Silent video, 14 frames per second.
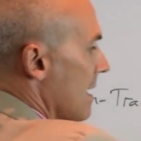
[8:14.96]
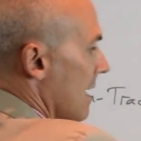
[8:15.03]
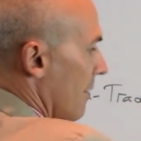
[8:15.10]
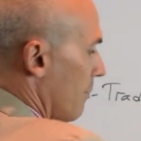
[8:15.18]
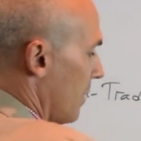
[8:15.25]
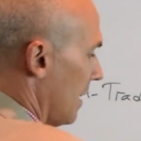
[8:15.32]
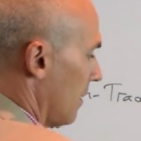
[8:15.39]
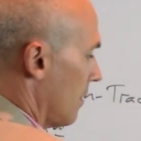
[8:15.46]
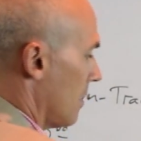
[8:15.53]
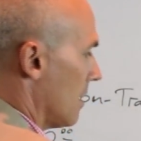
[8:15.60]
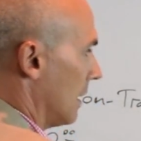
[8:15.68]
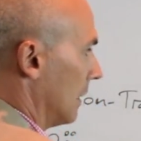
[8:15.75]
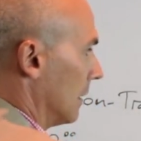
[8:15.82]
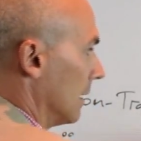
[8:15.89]
have
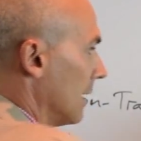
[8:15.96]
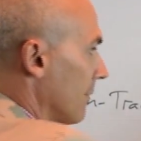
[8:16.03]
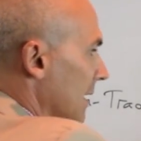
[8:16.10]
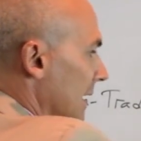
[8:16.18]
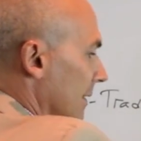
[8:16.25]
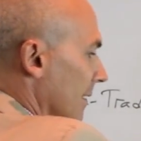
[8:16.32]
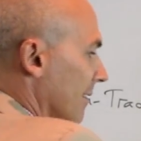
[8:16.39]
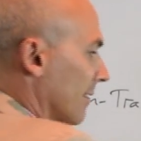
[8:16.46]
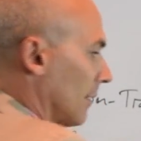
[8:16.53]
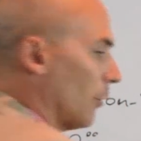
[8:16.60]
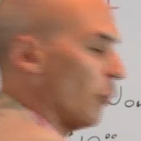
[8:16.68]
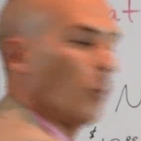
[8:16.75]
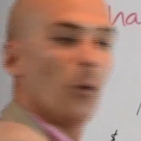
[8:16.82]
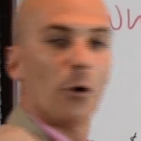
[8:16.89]
been living in this
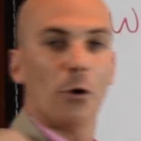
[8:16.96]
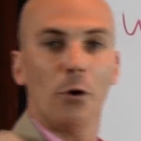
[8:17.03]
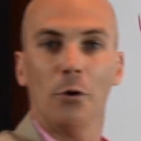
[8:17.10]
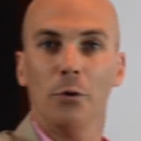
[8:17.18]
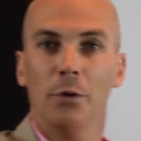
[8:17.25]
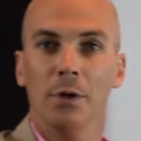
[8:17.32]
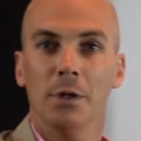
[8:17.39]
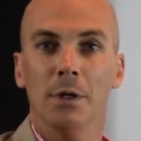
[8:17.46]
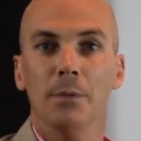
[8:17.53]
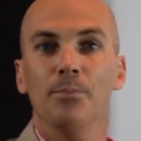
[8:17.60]
little world